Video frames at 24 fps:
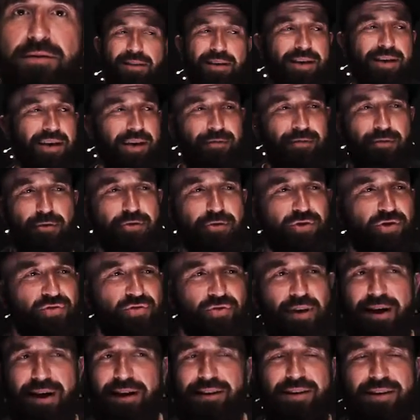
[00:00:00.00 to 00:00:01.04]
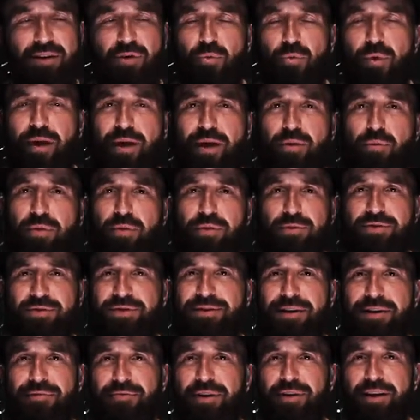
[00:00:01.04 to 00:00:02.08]
Like if you trained in a way where there was
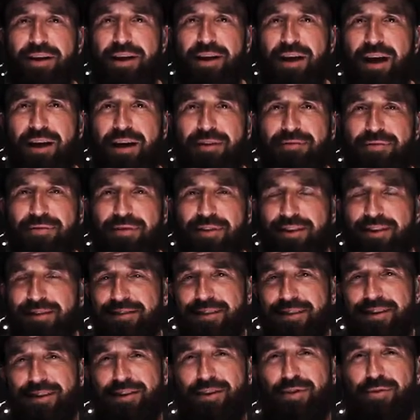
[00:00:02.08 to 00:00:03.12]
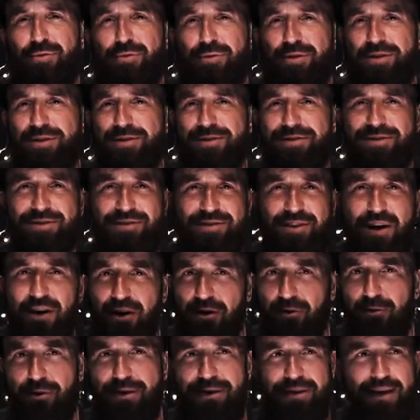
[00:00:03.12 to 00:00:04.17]
never any conflict, like you would just
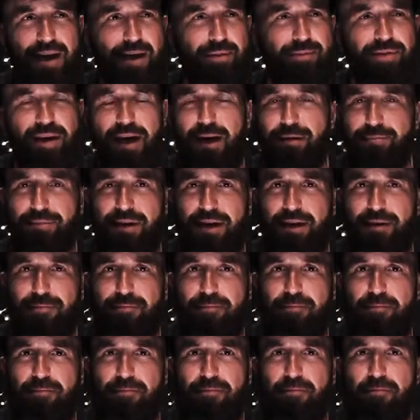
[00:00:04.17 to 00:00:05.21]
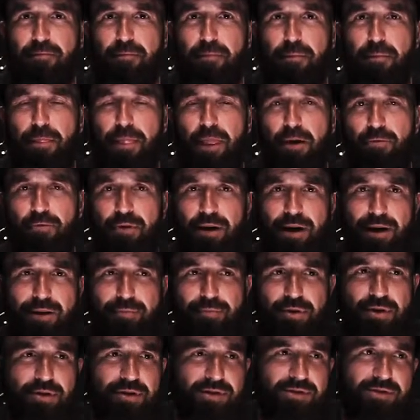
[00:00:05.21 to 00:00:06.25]
suck when game time came. Why?
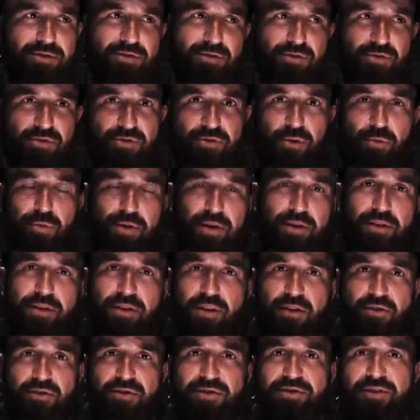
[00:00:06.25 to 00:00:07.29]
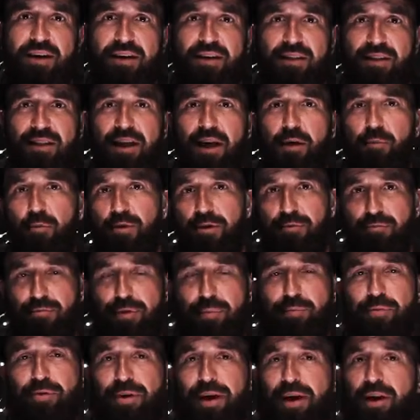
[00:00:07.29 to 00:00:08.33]
Because there's no one on the other side of the line wanting to
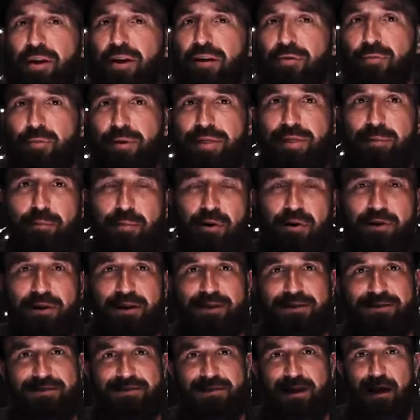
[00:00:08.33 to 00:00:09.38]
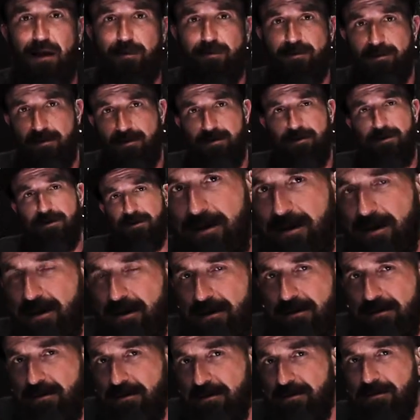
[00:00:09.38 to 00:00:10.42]
rip your head off when the ball gets snapped. You
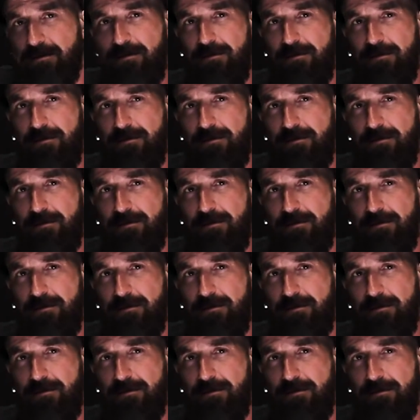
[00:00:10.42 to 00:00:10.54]
know?